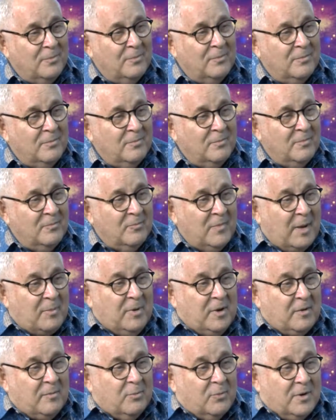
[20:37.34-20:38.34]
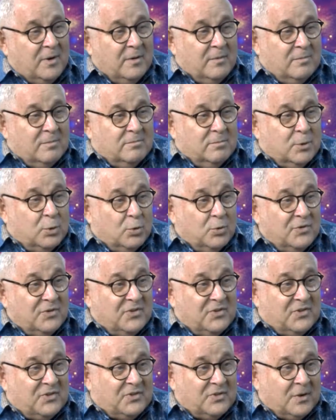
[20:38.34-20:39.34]
maybe we
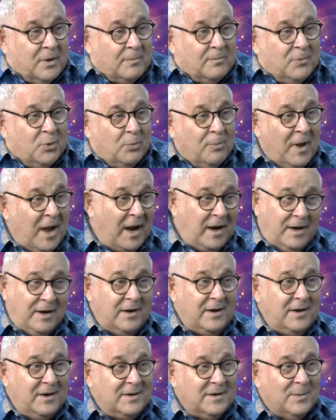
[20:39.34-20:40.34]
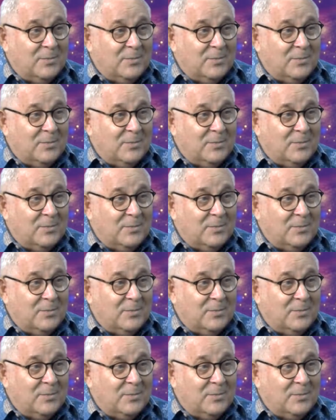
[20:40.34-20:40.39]
lose some humanity in the